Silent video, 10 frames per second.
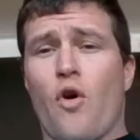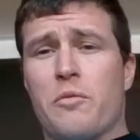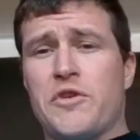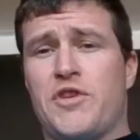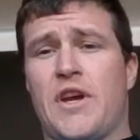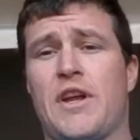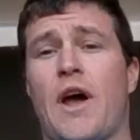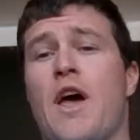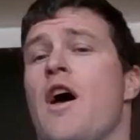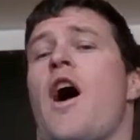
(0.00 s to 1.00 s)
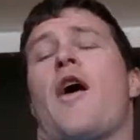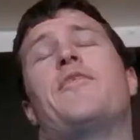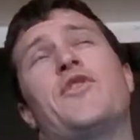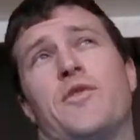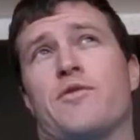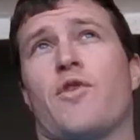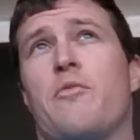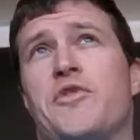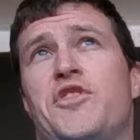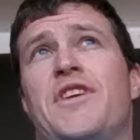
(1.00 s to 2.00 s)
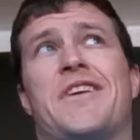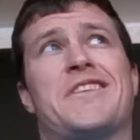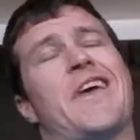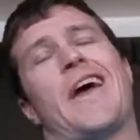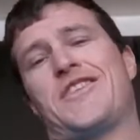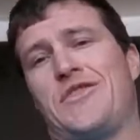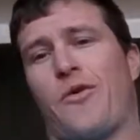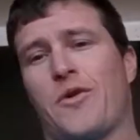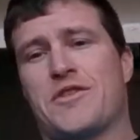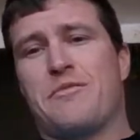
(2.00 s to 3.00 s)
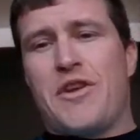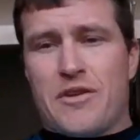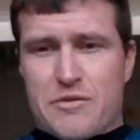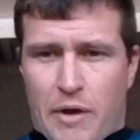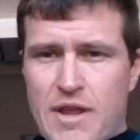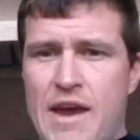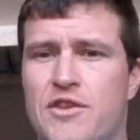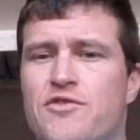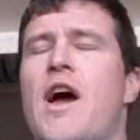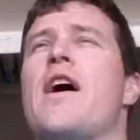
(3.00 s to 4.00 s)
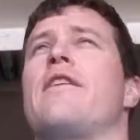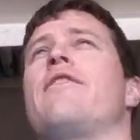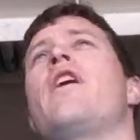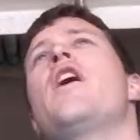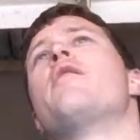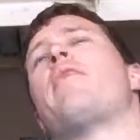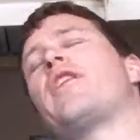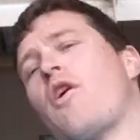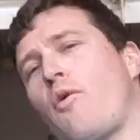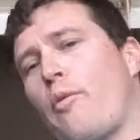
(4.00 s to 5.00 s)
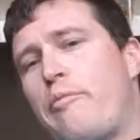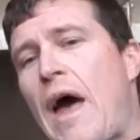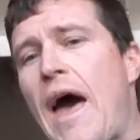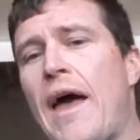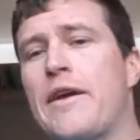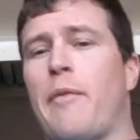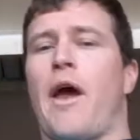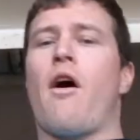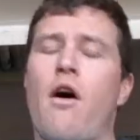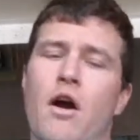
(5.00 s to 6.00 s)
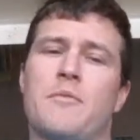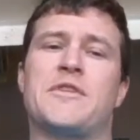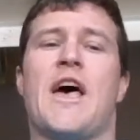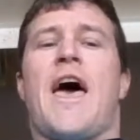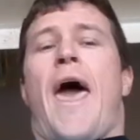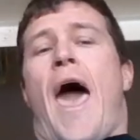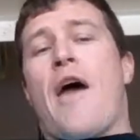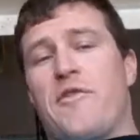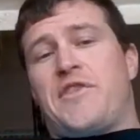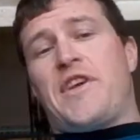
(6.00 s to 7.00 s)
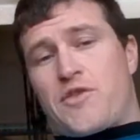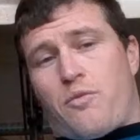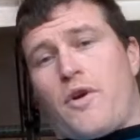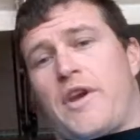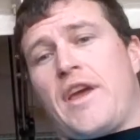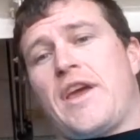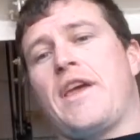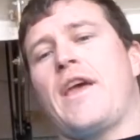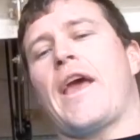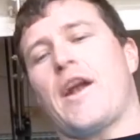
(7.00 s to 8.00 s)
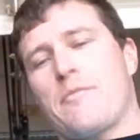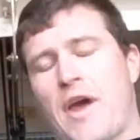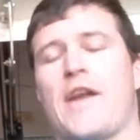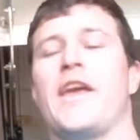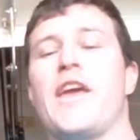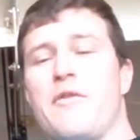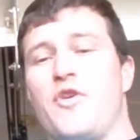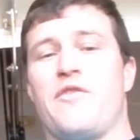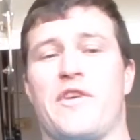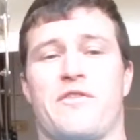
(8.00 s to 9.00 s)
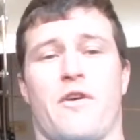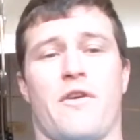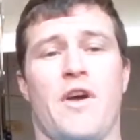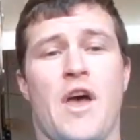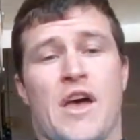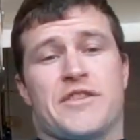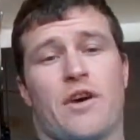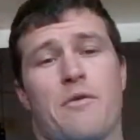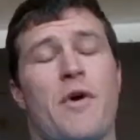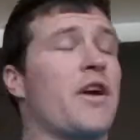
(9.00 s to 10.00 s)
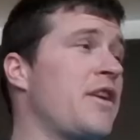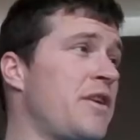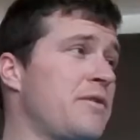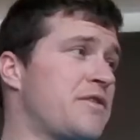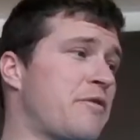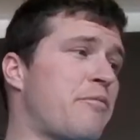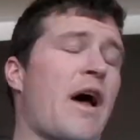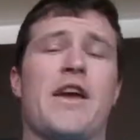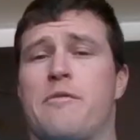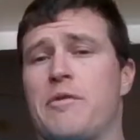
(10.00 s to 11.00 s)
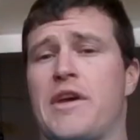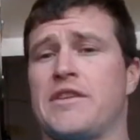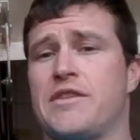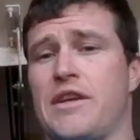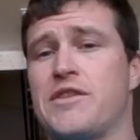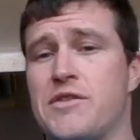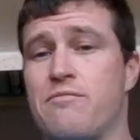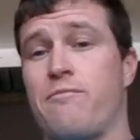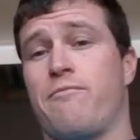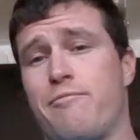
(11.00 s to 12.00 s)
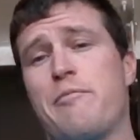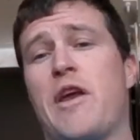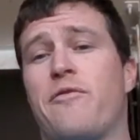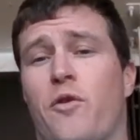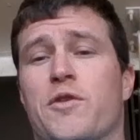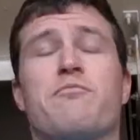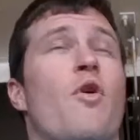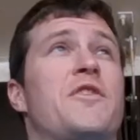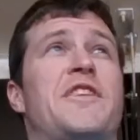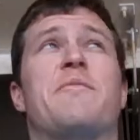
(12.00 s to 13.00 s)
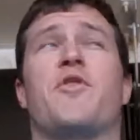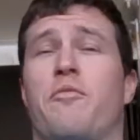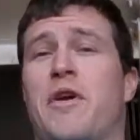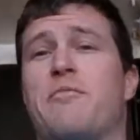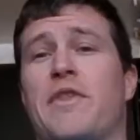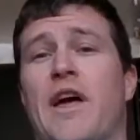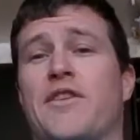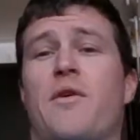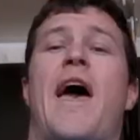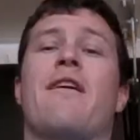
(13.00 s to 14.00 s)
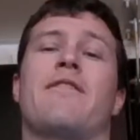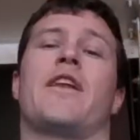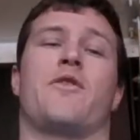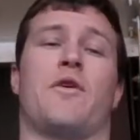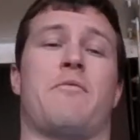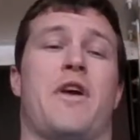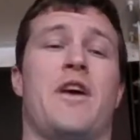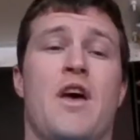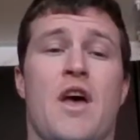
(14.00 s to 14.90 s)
machine. I've been doing the rowing machine because it actually forces me to use my leg drive, my lower back, my arms. Everything's working, and I'm kind of getting moving through. So I'm not going to use the bike because it's made for more typical people that don't have that equipment.